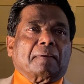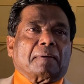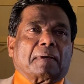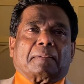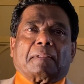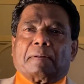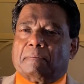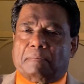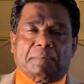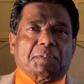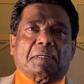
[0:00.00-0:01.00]
And then
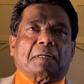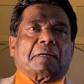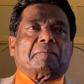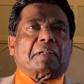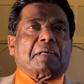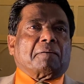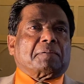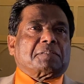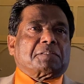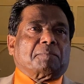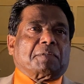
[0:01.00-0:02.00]
she didn't have any of the
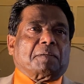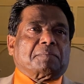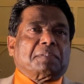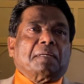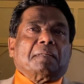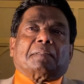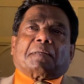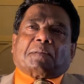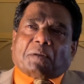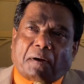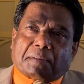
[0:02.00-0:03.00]
symptoms. The
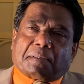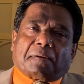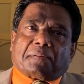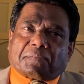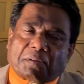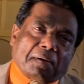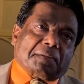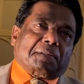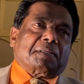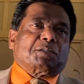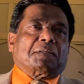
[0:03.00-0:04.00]
doctor thought
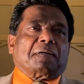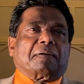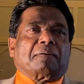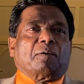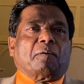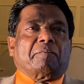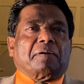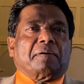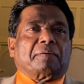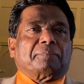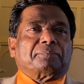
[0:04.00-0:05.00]
that she got COVID.
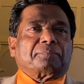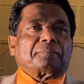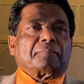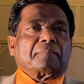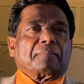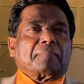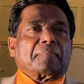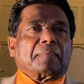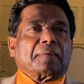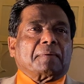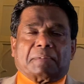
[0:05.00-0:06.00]

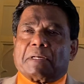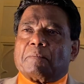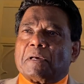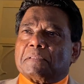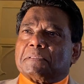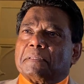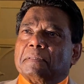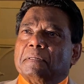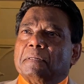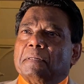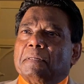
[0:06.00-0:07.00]
Isn't that amazing?
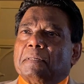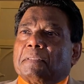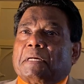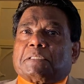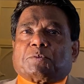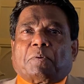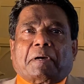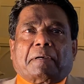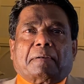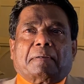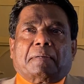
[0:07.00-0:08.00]
That's
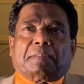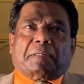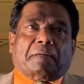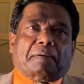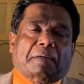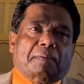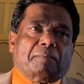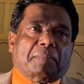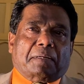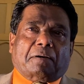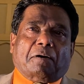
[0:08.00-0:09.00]
why uh,
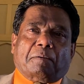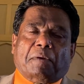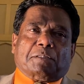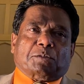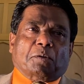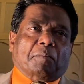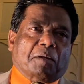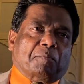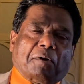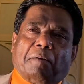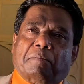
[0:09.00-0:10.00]
my car makes so many
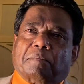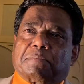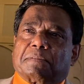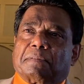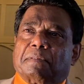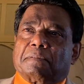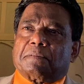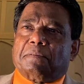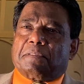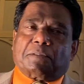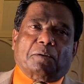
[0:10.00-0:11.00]
problems. So
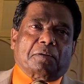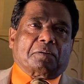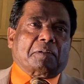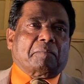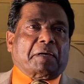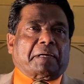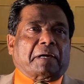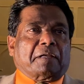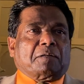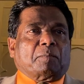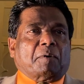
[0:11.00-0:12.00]
it's going to the
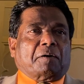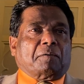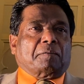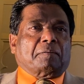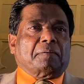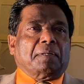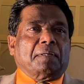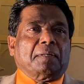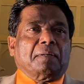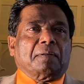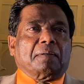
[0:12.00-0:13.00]
mechanic tomorrow.
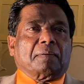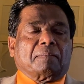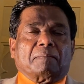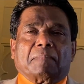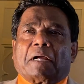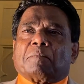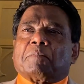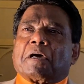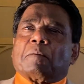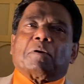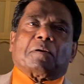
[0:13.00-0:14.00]

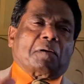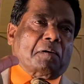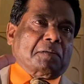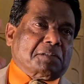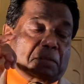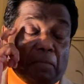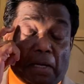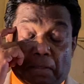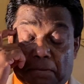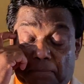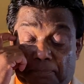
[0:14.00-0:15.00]
Unbearable noise it
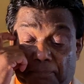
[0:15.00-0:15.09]
makes.